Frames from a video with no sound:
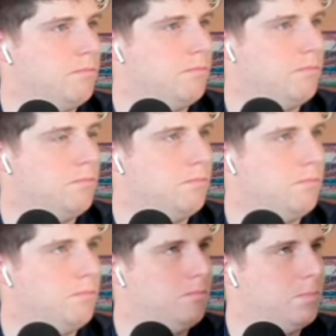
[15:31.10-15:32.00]

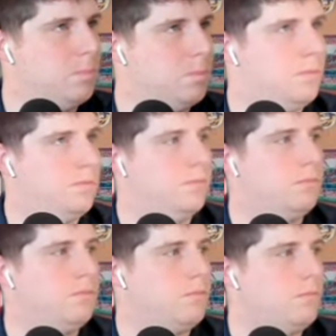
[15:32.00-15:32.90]

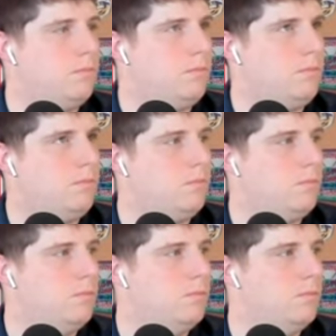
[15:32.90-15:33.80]

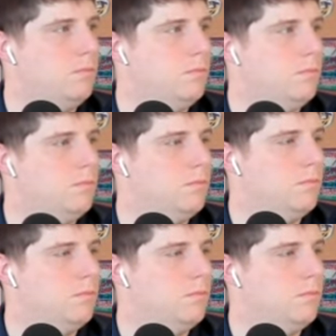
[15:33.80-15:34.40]
(not speaking)